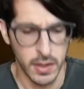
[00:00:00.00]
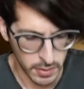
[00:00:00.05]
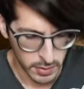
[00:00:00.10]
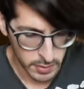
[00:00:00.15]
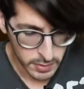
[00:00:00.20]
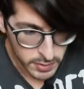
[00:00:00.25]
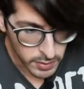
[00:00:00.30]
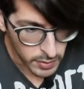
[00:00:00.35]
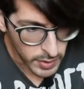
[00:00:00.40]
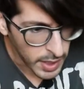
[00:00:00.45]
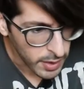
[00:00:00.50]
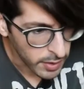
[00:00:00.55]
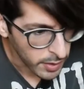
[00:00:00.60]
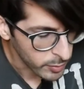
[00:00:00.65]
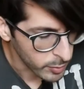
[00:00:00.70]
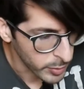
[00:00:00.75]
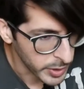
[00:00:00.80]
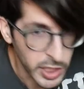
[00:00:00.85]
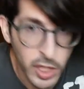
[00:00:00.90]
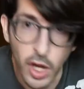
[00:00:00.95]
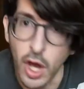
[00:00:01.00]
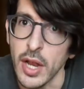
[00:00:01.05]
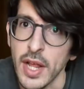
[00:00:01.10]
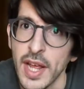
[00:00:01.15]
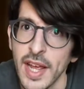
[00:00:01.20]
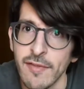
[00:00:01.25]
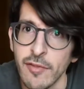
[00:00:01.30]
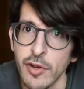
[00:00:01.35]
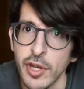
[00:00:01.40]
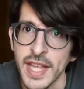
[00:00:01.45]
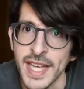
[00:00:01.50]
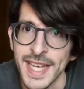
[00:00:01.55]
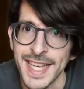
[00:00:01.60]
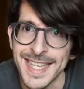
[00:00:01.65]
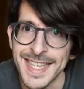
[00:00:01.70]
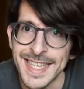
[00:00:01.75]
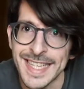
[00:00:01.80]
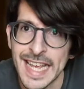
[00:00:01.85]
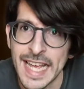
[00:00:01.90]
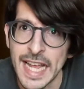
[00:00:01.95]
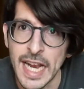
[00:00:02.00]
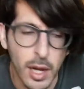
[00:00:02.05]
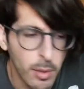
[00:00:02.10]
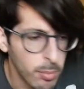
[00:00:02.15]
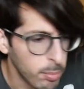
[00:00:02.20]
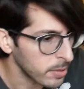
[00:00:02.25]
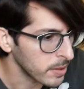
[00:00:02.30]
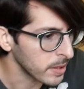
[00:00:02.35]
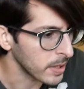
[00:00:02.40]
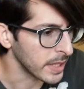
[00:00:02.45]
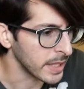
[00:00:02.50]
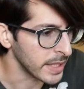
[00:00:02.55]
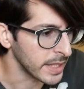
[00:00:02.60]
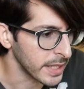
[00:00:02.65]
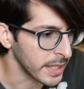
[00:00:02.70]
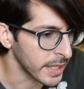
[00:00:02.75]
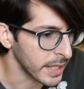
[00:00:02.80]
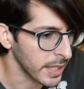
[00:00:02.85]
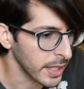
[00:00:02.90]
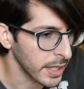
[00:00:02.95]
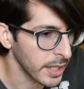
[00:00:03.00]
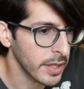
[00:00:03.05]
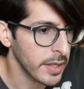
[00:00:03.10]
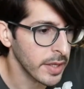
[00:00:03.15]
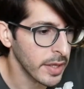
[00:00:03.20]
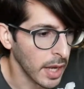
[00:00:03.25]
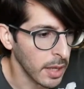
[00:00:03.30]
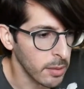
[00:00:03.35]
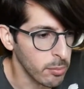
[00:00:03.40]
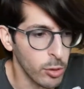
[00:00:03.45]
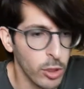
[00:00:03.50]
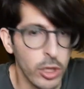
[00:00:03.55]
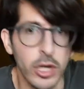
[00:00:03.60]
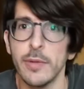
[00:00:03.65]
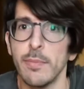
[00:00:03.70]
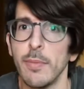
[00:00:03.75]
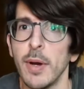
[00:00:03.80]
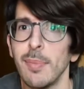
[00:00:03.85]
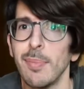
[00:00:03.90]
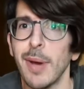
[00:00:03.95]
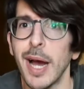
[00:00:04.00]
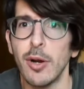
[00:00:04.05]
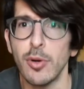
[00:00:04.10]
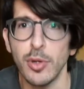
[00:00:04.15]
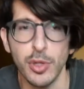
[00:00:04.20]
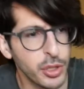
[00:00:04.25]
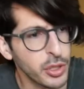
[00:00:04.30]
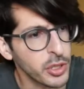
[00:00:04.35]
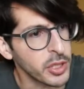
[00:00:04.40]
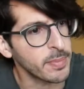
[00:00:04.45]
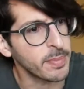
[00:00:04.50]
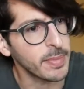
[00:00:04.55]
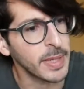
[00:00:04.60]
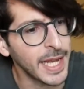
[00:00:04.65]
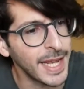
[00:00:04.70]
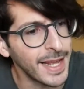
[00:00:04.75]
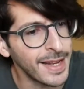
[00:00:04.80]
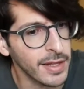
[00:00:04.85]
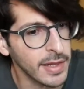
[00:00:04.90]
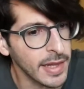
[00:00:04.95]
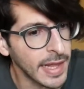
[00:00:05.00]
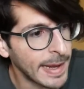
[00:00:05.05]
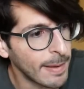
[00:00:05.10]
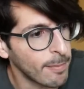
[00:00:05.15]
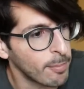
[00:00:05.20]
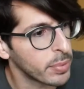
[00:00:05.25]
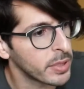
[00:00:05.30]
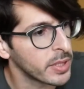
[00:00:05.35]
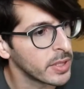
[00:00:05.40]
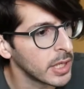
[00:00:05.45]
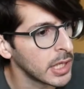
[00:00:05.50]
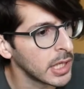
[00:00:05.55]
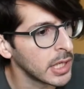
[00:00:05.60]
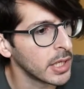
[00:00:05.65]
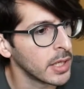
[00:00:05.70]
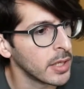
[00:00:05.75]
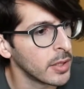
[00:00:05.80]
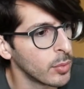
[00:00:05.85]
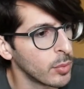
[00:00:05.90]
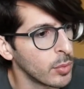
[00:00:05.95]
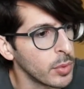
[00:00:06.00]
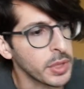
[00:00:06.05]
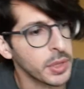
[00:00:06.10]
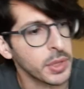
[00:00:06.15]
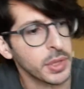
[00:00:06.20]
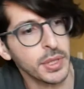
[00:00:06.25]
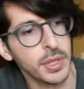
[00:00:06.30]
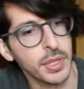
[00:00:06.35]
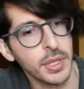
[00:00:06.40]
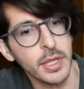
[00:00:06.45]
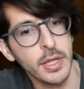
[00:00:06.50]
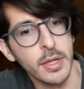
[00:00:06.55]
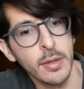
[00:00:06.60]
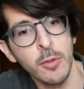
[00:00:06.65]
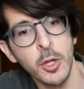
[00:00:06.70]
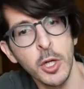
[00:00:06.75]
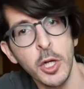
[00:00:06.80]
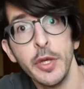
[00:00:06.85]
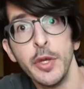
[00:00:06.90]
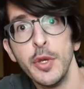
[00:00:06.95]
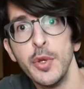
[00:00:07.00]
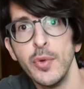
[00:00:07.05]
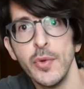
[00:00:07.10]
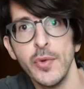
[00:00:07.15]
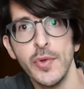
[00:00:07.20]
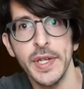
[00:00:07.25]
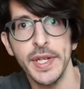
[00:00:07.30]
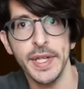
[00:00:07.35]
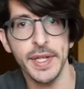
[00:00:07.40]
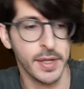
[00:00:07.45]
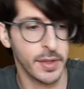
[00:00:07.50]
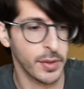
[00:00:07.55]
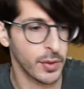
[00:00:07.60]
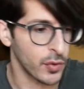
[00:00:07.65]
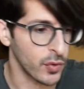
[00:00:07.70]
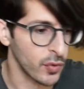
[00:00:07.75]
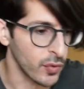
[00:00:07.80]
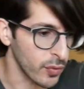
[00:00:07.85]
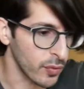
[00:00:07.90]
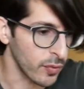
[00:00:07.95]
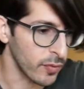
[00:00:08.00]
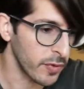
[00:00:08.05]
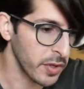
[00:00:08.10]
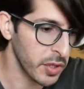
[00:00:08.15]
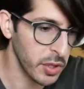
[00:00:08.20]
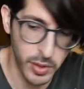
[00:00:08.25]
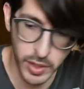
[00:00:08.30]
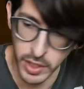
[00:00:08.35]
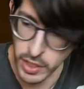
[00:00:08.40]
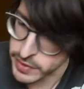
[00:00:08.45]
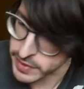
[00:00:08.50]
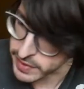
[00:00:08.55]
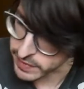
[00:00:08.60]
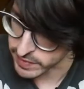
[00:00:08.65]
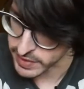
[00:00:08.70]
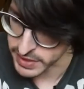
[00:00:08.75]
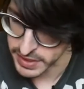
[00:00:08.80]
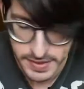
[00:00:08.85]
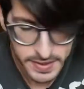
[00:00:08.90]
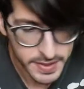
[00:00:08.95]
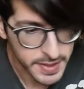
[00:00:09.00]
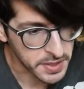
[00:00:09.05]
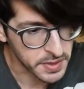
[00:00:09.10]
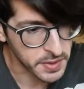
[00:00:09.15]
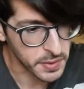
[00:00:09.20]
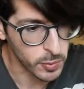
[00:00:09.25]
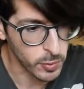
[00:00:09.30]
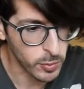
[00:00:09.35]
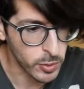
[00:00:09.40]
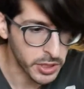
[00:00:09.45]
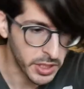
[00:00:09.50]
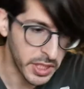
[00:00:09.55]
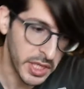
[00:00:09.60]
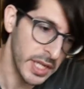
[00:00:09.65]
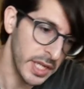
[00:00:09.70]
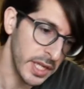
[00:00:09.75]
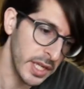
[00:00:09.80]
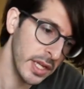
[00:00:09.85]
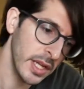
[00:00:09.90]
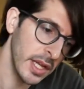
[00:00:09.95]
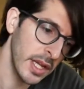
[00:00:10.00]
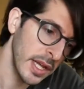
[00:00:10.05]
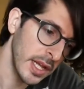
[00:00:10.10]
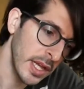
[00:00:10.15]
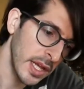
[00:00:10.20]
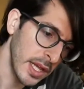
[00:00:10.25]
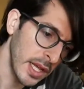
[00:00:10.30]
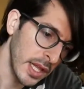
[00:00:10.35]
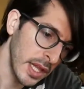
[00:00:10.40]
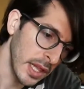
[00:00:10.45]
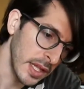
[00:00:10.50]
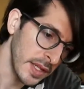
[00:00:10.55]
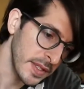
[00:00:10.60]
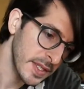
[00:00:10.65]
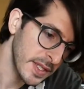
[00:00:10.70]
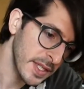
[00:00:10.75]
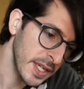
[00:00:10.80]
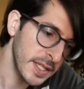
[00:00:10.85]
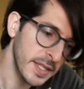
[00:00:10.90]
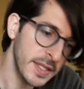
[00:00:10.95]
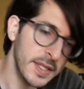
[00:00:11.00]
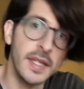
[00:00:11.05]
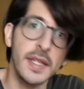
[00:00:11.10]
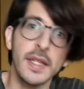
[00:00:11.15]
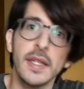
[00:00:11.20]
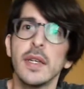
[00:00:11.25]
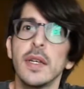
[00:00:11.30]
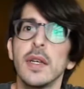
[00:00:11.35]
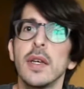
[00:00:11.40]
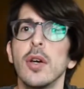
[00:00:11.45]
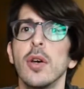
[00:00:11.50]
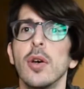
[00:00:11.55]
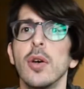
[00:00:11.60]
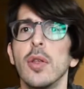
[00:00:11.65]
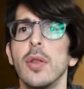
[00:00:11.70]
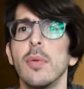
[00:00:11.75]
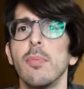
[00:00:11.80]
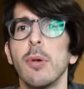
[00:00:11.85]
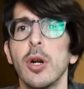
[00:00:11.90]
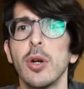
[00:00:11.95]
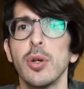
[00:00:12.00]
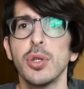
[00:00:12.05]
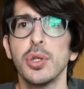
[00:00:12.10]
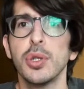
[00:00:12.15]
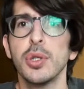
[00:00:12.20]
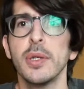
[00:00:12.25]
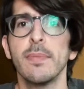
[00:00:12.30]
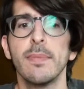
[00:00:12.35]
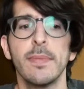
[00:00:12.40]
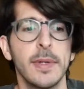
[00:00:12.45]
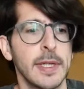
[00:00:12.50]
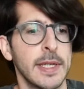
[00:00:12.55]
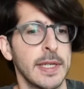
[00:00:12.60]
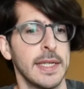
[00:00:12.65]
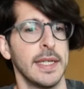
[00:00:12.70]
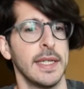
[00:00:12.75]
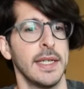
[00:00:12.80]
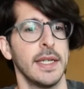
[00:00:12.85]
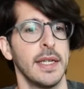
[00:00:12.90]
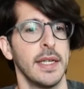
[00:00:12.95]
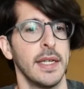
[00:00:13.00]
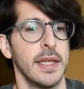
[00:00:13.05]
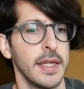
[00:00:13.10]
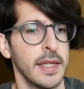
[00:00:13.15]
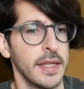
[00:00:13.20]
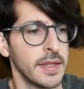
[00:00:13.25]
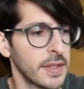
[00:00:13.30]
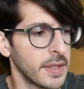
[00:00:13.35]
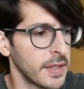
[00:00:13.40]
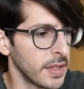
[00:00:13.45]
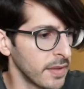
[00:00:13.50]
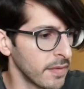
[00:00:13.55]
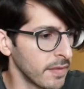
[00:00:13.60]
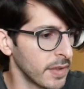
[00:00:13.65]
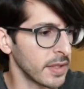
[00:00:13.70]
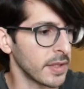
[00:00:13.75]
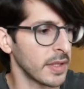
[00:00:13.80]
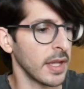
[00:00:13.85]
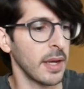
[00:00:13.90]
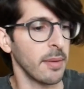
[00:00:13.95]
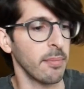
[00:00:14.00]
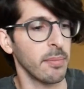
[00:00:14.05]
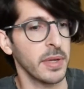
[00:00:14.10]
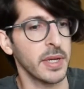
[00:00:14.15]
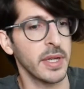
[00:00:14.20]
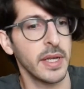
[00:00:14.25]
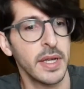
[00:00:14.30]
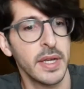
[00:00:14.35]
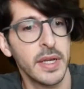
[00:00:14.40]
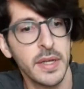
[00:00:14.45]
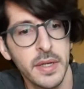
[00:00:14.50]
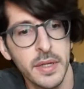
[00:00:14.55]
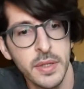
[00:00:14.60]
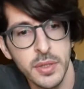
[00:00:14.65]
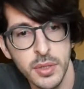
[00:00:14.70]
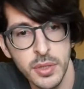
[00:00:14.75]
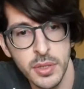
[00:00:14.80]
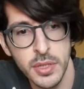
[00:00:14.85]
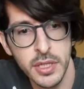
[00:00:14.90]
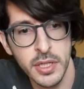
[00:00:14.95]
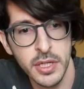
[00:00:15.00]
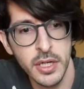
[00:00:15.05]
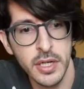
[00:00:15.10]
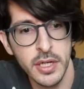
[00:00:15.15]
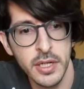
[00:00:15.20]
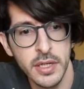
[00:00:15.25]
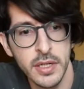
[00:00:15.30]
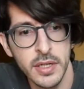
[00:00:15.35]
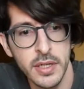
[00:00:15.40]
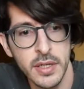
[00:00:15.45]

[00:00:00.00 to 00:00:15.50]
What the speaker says: So now that we got everything set up and I brought my power strip and a lamp, which I'm gonna use it to figure out if these things are working. Let's test it, the power strip. Let's see, this lamp is turning on.